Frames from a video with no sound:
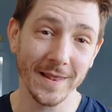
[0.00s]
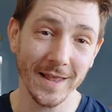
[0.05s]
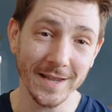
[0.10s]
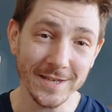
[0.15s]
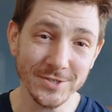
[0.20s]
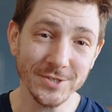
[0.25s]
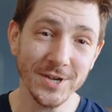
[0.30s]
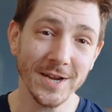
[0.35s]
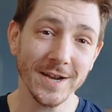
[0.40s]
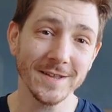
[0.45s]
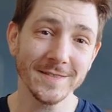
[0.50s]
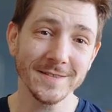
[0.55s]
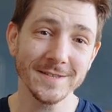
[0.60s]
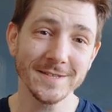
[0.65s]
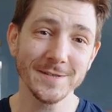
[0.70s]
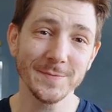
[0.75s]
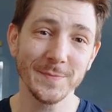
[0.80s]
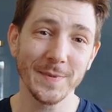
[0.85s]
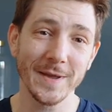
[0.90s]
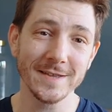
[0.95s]
let's check out the
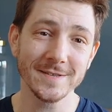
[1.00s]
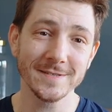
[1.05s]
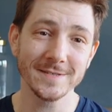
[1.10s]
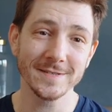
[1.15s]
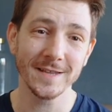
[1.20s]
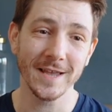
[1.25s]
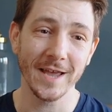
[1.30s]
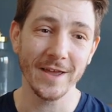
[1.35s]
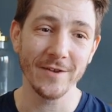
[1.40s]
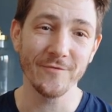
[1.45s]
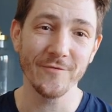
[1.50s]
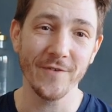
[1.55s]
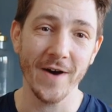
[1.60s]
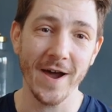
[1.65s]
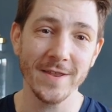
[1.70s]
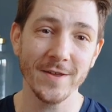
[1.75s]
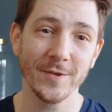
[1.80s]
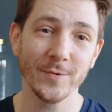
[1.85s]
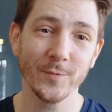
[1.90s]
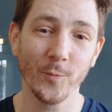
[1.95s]
space and
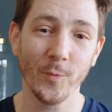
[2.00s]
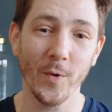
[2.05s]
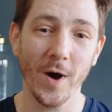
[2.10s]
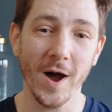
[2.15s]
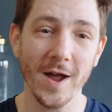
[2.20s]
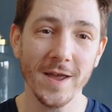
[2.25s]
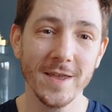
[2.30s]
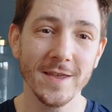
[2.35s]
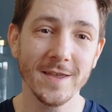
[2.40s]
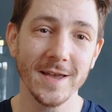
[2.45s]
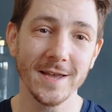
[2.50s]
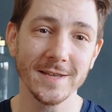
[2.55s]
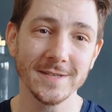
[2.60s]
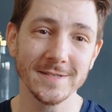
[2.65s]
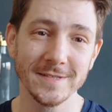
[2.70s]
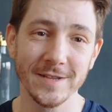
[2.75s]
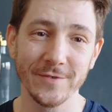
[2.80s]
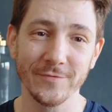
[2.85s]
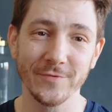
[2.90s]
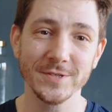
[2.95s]
find out why he has
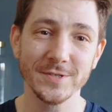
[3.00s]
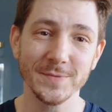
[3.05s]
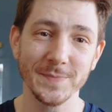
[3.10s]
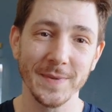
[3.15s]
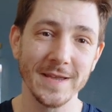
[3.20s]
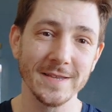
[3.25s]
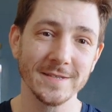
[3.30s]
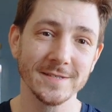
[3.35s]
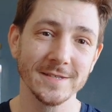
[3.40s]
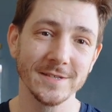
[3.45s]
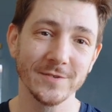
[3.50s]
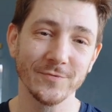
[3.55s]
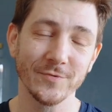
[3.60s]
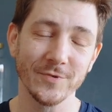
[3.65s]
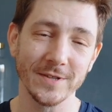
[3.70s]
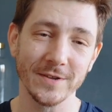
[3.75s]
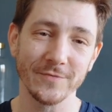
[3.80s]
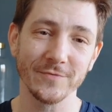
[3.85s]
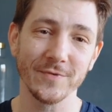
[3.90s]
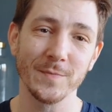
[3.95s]
different spaces for
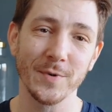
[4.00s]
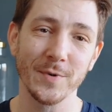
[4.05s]
different